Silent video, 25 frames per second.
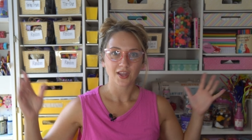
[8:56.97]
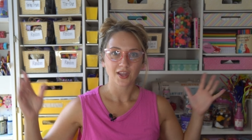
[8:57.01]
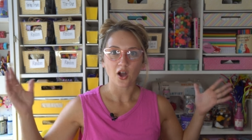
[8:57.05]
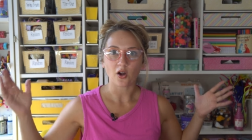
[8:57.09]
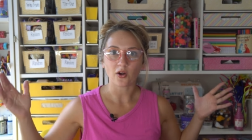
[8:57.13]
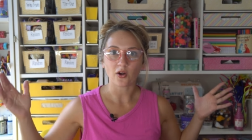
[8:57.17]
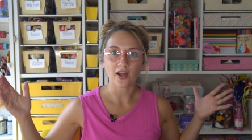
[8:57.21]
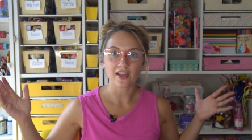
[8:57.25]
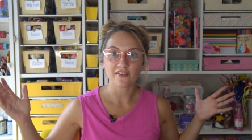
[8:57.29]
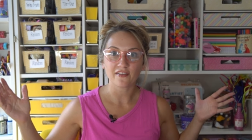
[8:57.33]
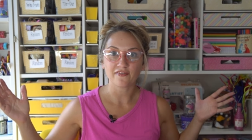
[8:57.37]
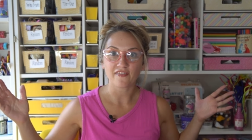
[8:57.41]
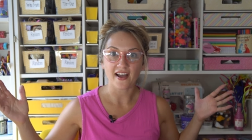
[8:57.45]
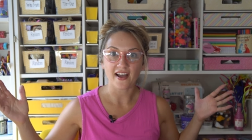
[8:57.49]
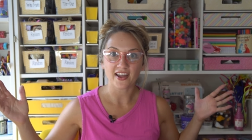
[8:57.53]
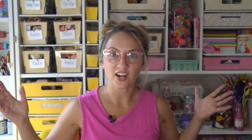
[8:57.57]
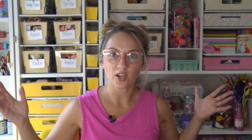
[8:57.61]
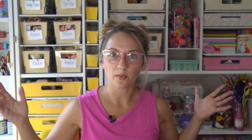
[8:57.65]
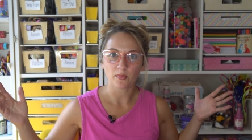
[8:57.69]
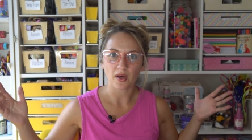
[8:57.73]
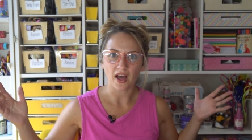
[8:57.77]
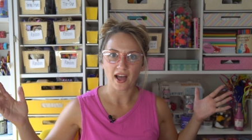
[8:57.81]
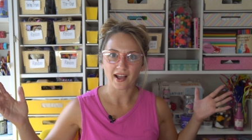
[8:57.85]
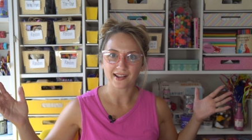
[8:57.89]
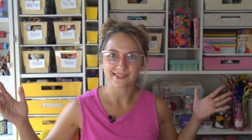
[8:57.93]
Okay,
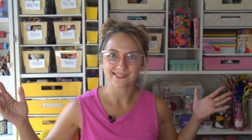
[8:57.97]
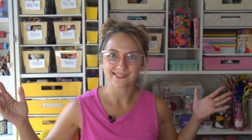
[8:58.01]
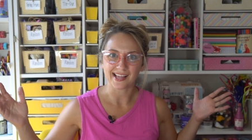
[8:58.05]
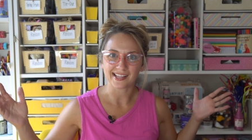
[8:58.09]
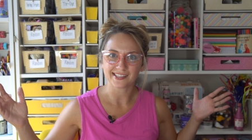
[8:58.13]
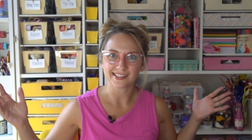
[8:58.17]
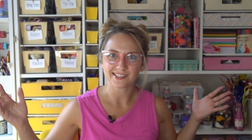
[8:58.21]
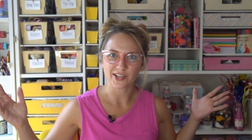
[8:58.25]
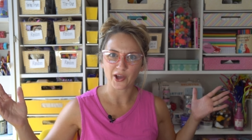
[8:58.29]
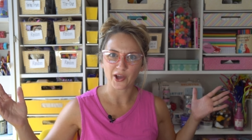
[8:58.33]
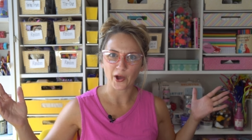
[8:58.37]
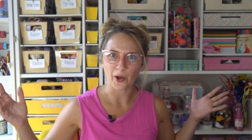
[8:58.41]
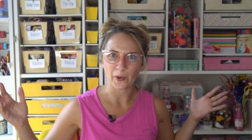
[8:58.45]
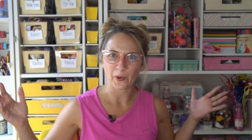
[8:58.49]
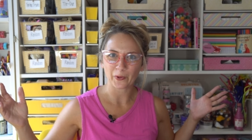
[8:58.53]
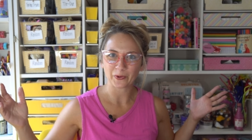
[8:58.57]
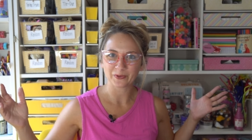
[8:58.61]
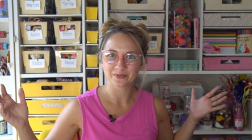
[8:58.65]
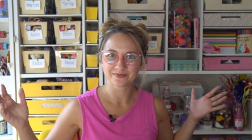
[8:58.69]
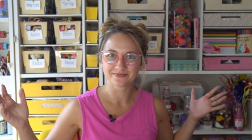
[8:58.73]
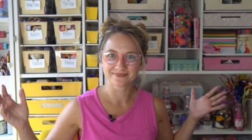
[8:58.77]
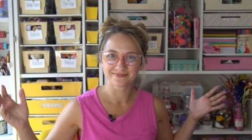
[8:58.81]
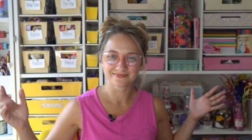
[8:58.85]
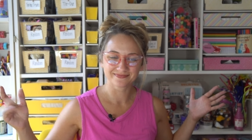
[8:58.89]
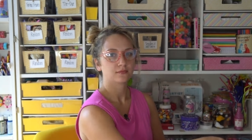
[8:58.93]
final box, let's go.
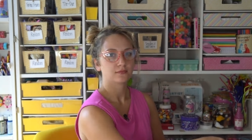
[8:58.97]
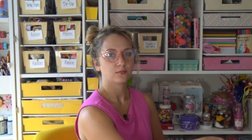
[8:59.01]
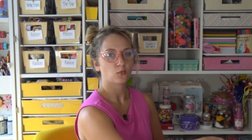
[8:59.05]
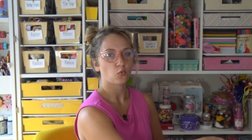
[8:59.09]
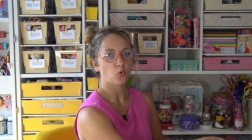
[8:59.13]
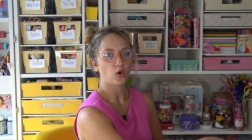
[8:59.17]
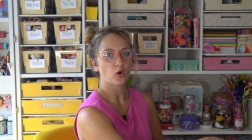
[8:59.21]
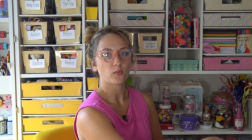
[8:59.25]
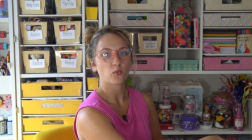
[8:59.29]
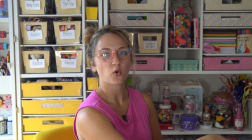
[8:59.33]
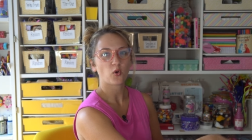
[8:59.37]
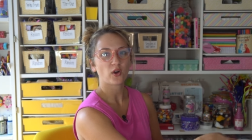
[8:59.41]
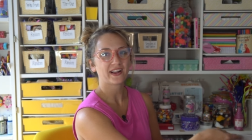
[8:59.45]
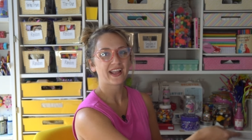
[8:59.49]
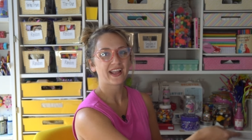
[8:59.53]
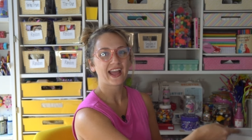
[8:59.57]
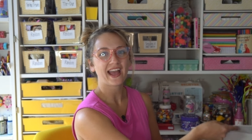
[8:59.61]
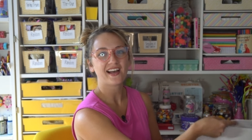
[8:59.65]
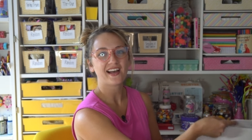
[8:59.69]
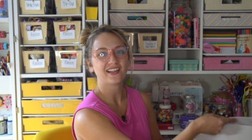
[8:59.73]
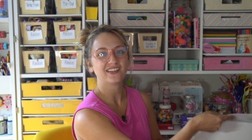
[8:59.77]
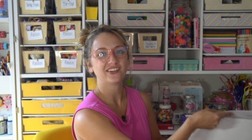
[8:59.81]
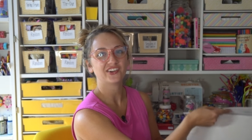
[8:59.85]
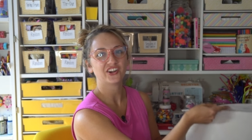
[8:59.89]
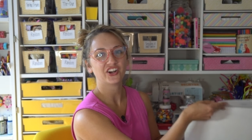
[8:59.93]
One more
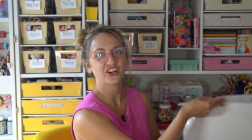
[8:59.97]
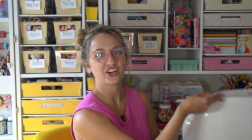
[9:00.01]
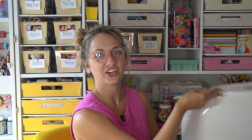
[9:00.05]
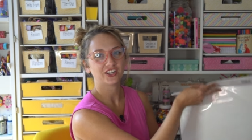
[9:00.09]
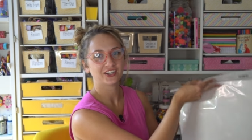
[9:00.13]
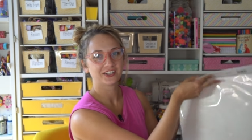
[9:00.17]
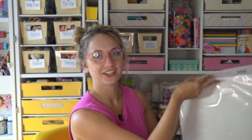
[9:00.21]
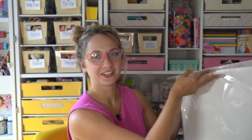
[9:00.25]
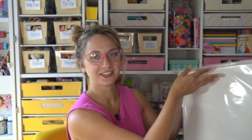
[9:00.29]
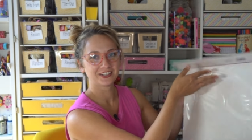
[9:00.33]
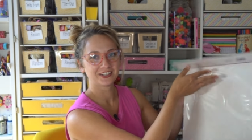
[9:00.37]
calendar.